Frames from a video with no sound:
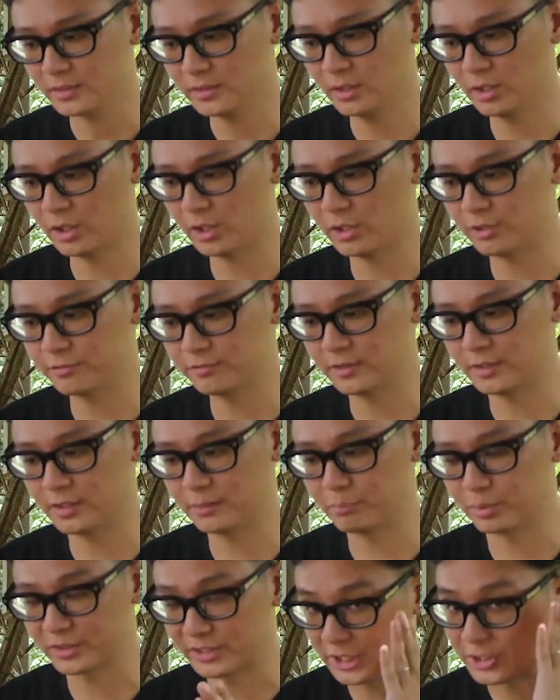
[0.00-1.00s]

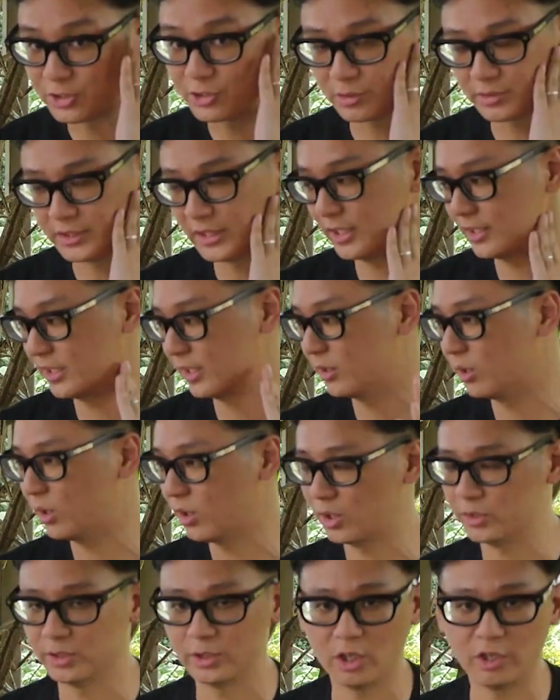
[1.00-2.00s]
of potential there
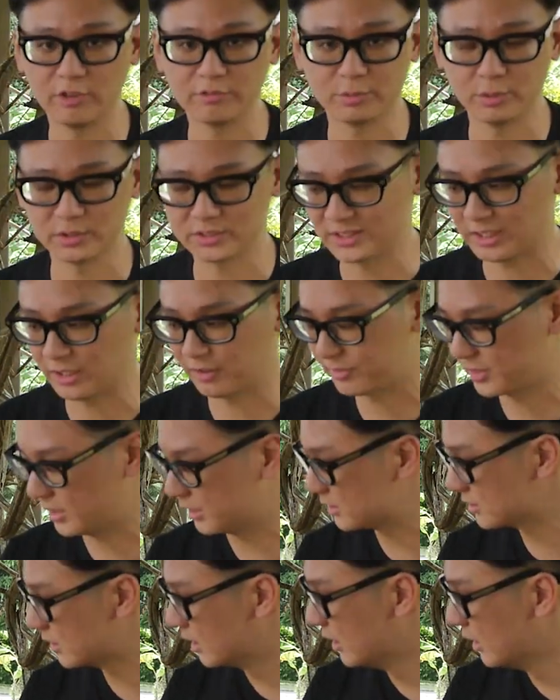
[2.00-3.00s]
on the off-road side of
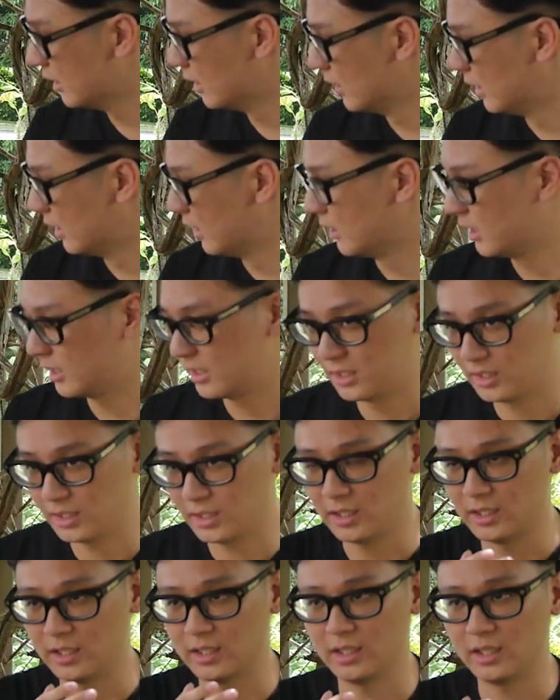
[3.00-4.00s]
things.
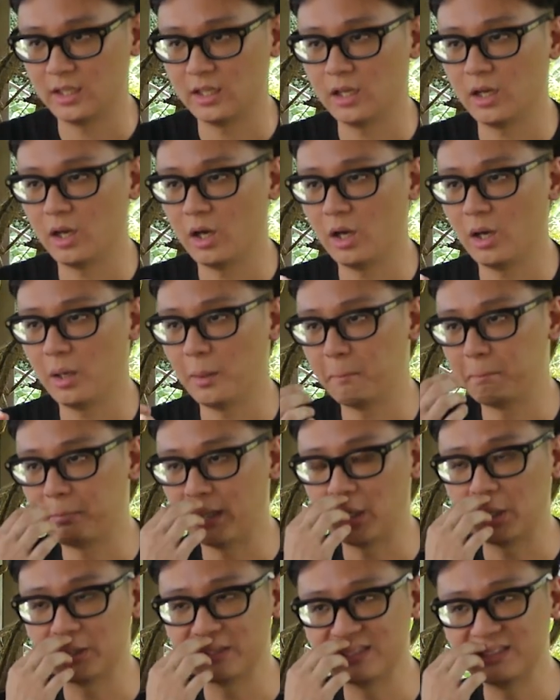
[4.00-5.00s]

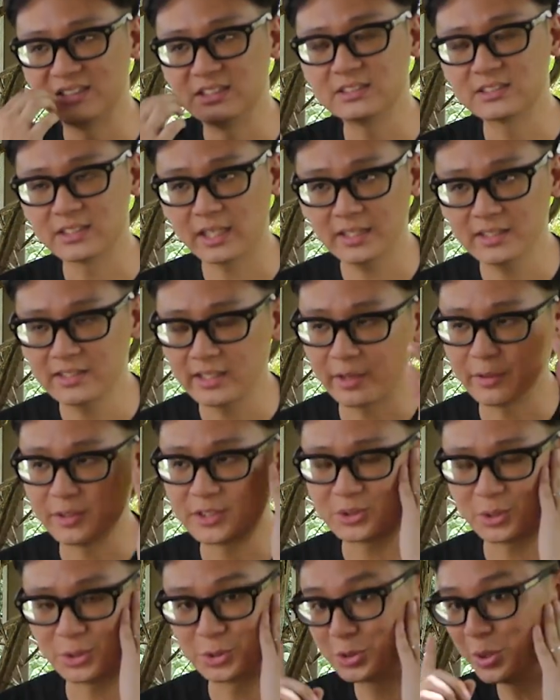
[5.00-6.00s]
But on the design, there
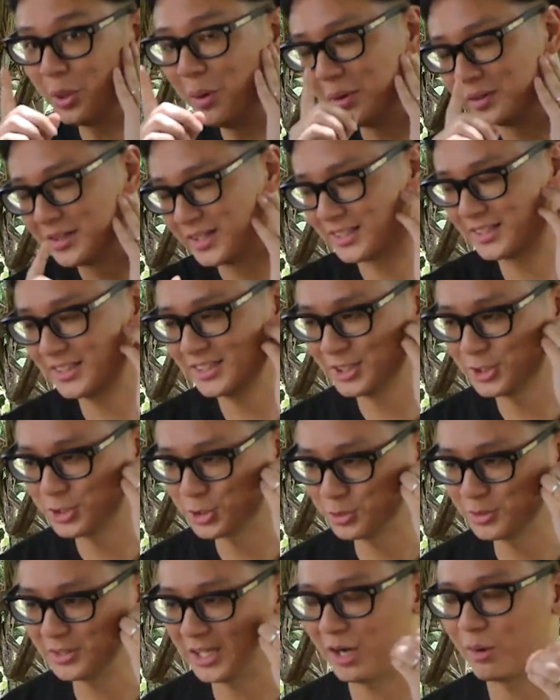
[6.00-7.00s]
is also another
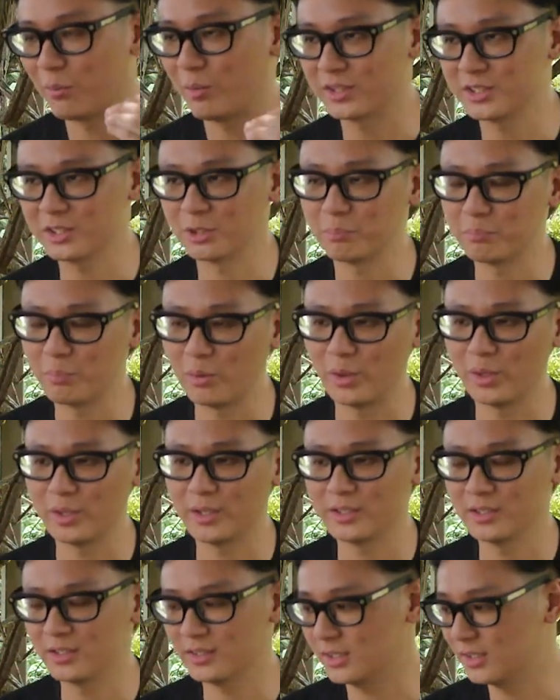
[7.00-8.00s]
issue that I wanted to
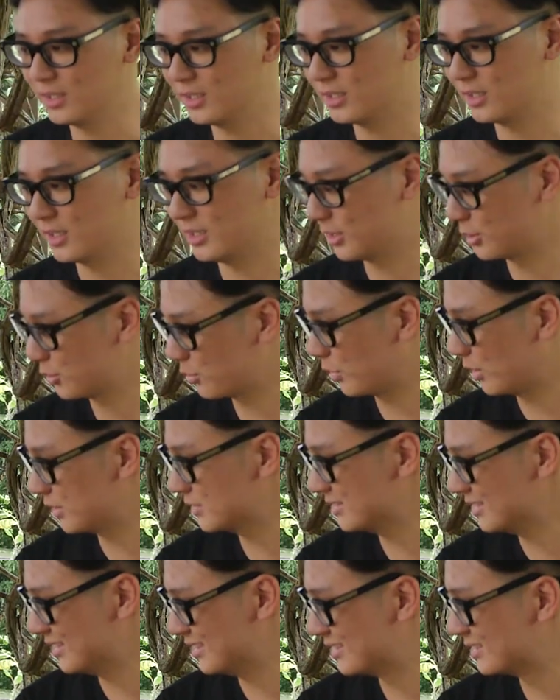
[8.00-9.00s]
point
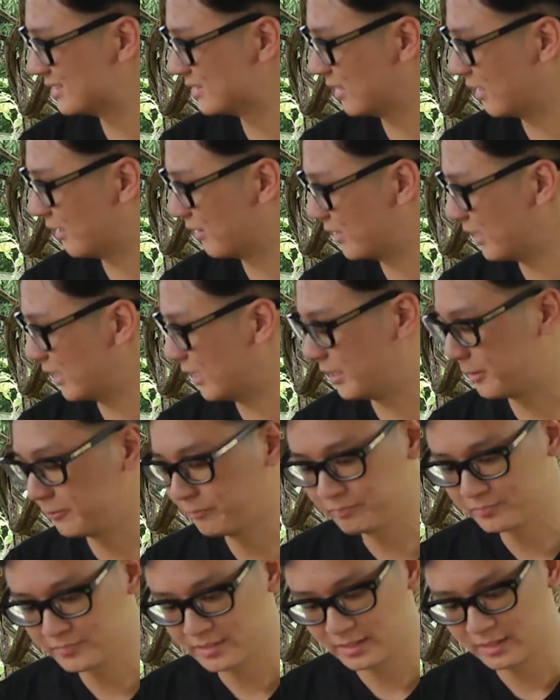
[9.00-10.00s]
across, is that
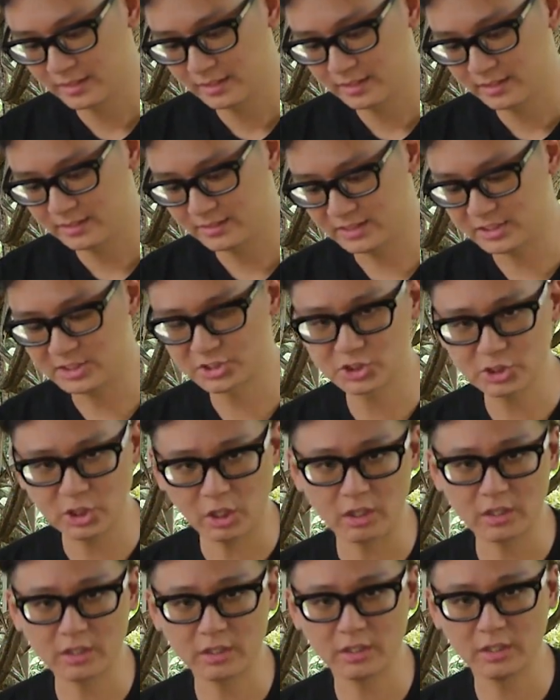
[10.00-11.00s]
the
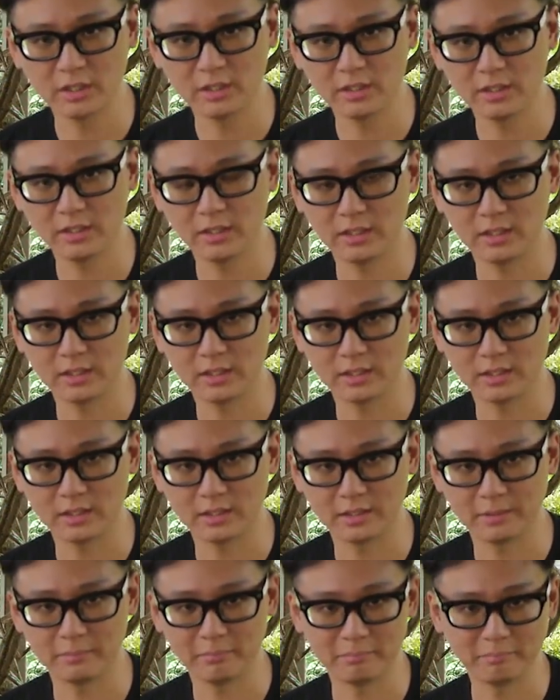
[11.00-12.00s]
stock
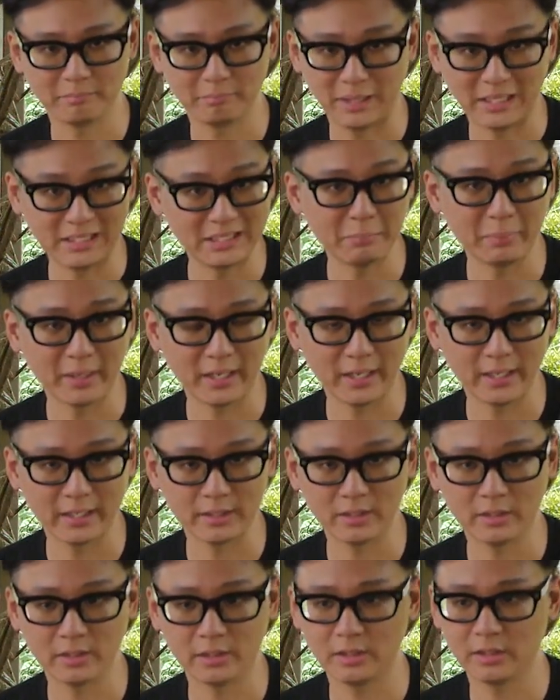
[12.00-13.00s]
belly
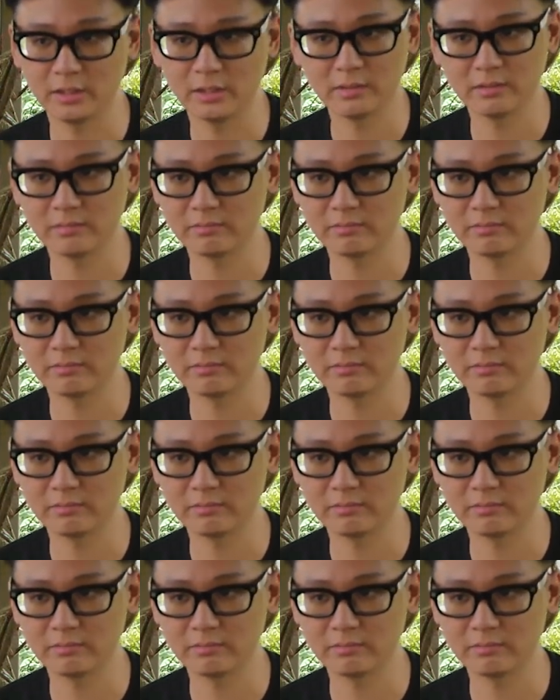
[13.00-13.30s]
pan,